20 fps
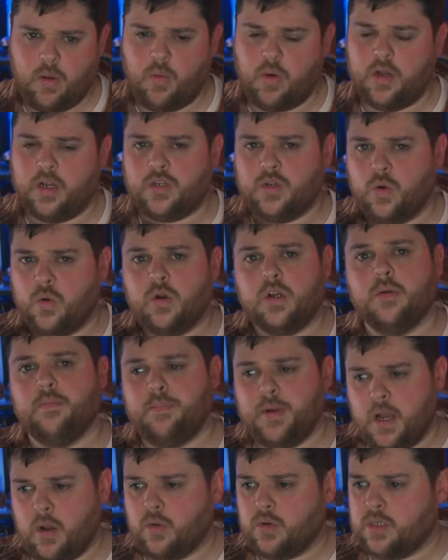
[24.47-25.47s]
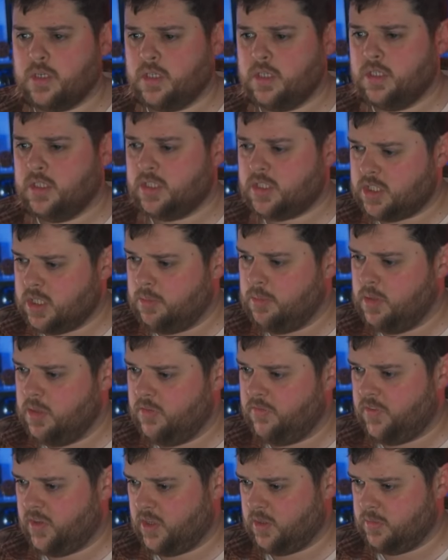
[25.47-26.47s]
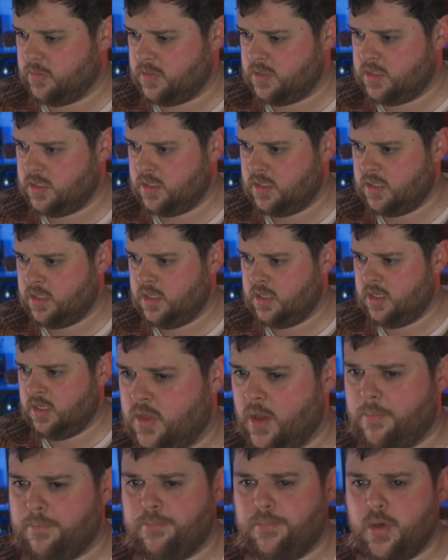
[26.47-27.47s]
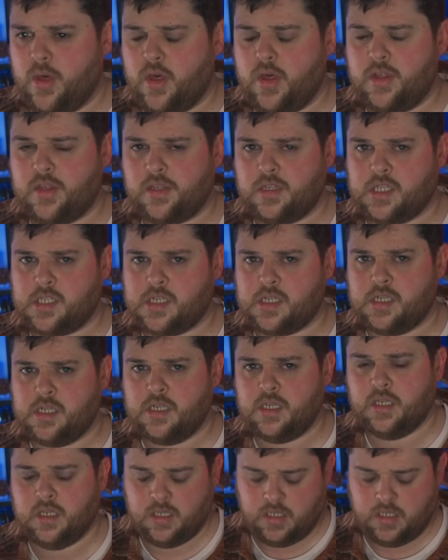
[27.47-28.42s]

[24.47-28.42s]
And I want to talk about some of the films that birthed